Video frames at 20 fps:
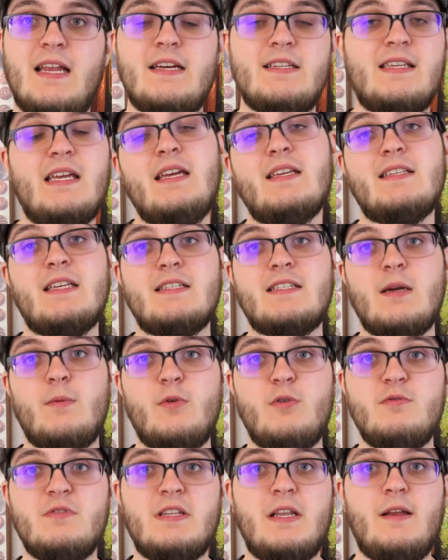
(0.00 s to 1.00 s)
and I say this as
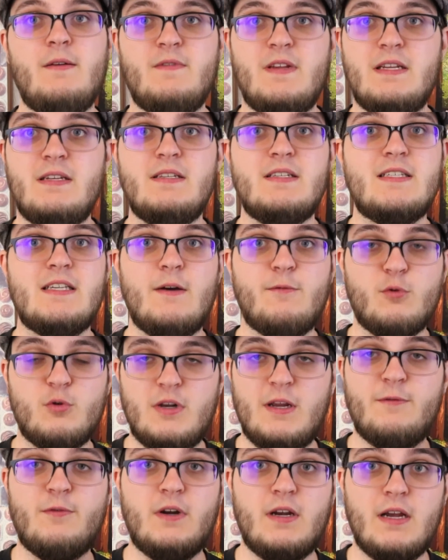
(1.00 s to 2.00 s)
someone who's lived in several
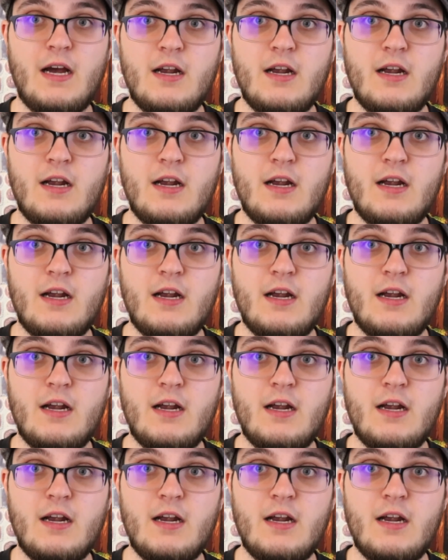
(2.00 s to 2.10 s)
different